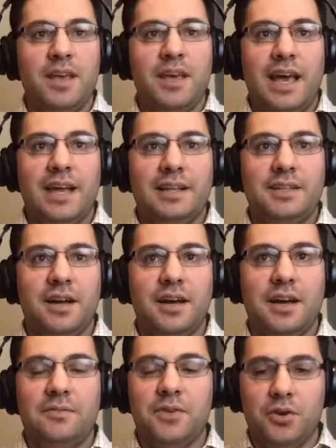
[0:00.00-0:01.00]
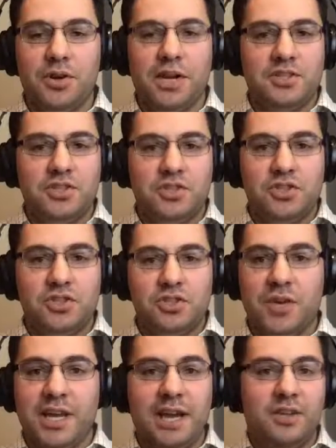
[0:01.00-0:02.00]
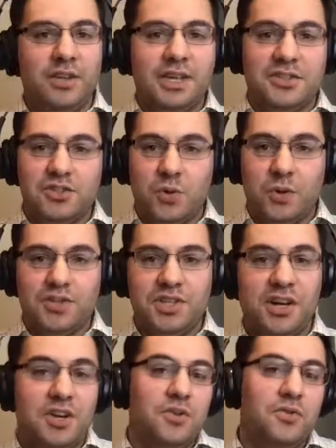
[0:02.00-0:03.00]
If you're not, so you got to look at sourcing.